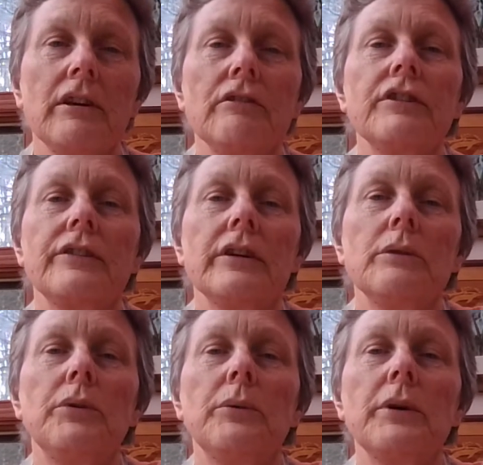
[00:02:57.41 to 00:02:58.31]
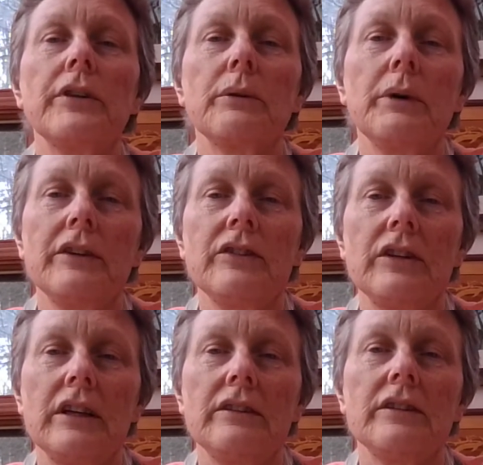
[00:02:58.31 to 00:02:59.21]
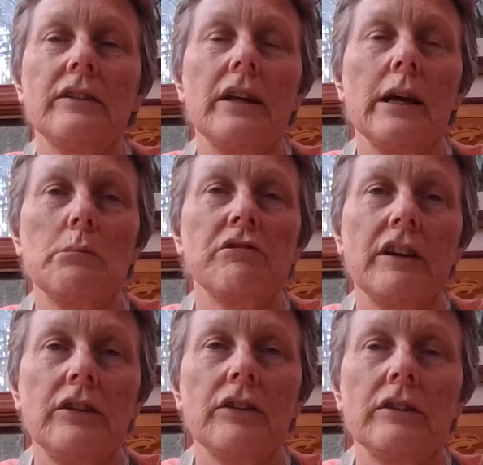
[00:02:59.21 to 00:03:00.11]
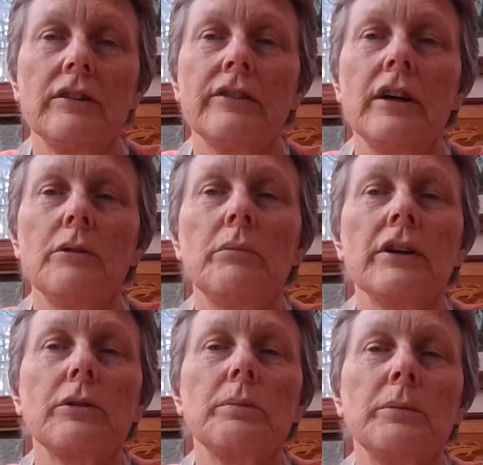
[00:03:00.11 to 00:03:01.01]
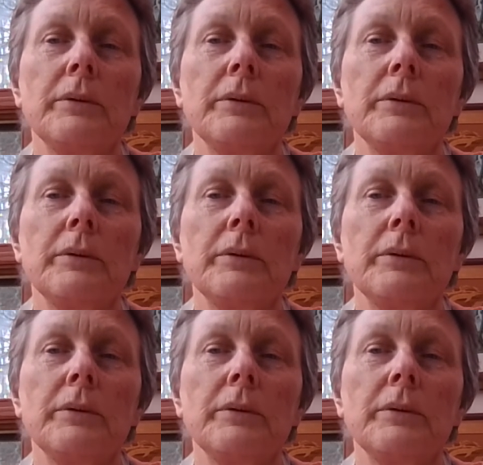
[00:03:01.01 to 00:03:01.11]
For example, what the West takes as the aberration of multiple